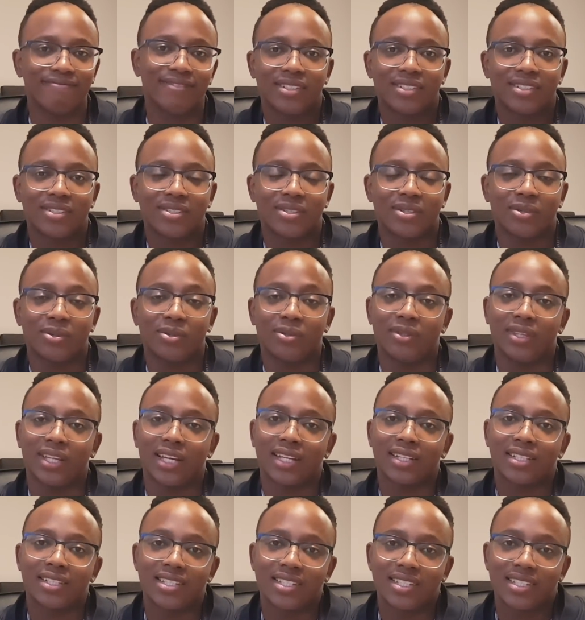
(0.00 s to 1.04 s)
So
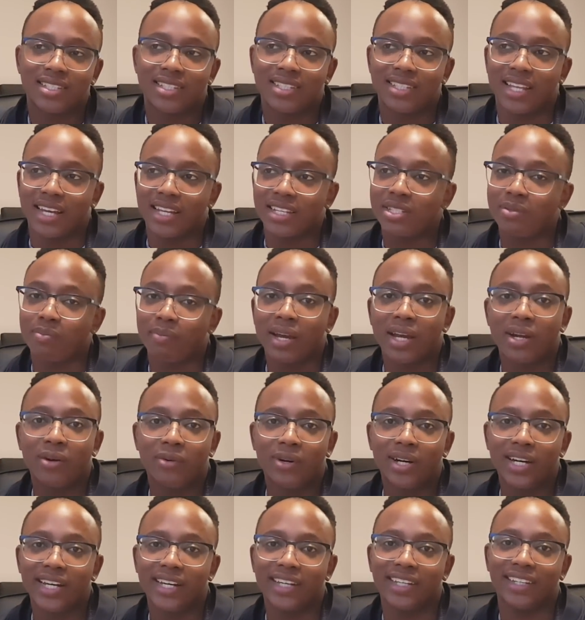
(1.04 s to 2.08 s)
that's my
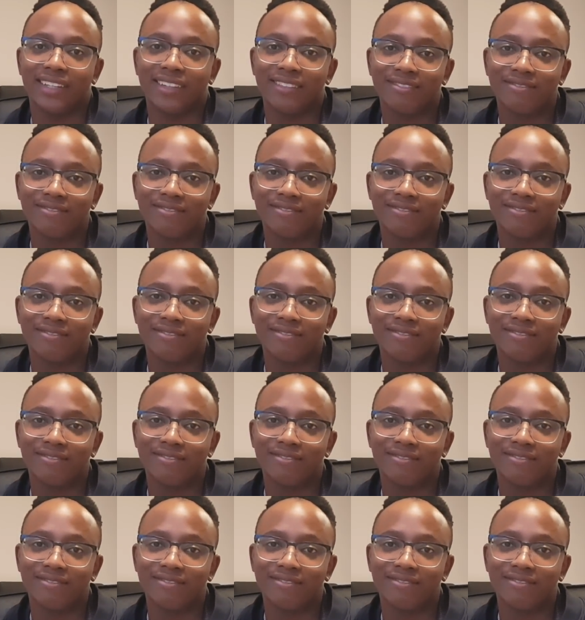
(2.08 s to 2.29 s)
why.